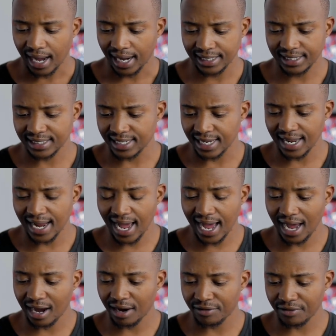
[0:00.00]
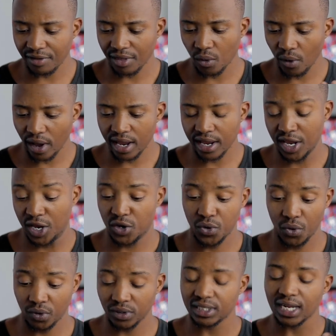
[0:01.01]
I just love the way he
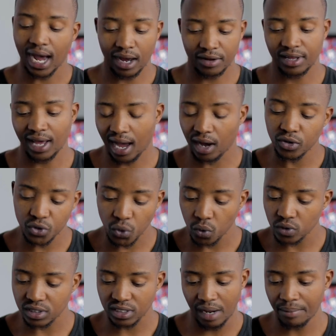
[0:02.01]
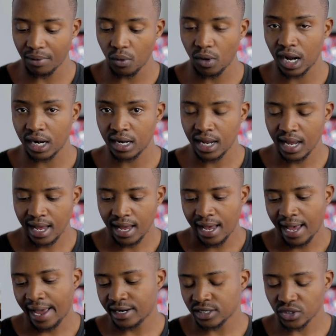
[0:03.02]
used the outdoors, number one.
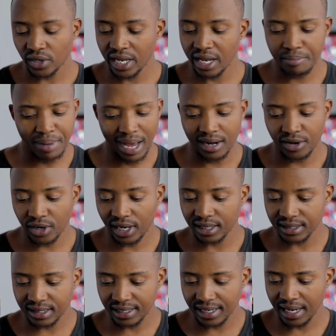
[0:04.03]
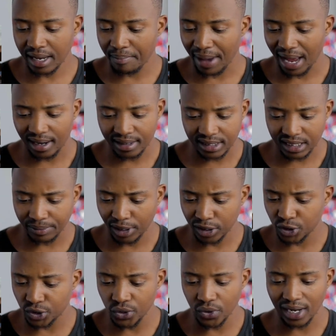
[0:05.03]
And so you can see he balanced
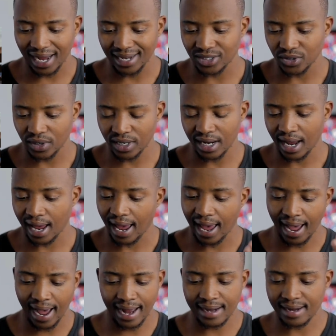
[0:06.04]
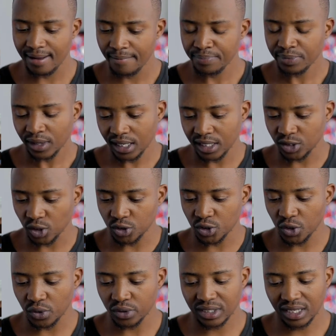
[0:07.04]
about two lights on here, and he's
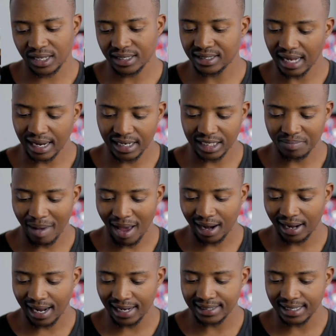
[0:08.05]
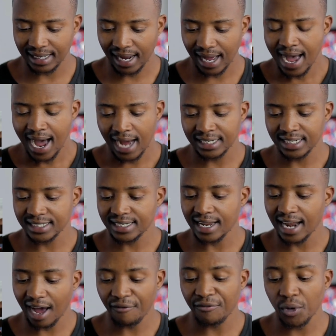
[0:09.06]
also using the sun as backlighting. I just
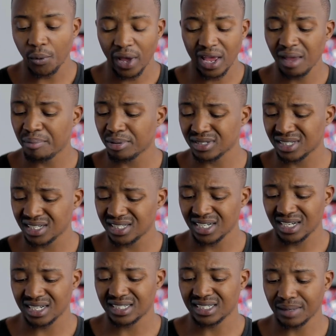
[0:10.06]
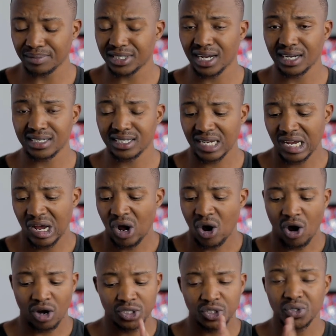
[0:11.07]
love the way he positioned the subject
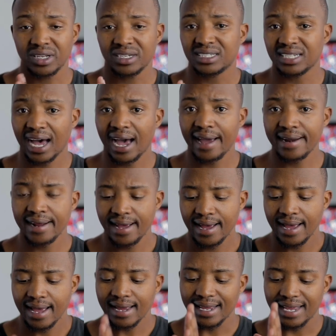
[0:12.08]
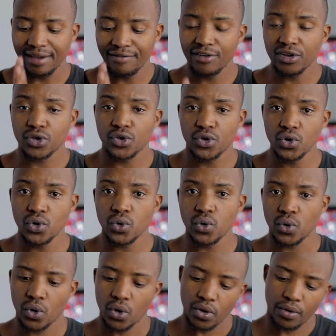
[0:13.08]
onto the side, giving
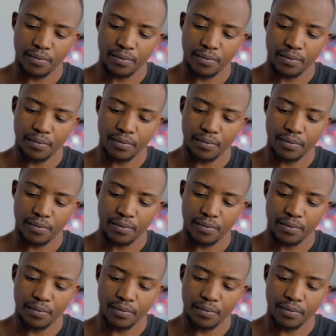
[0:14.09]
you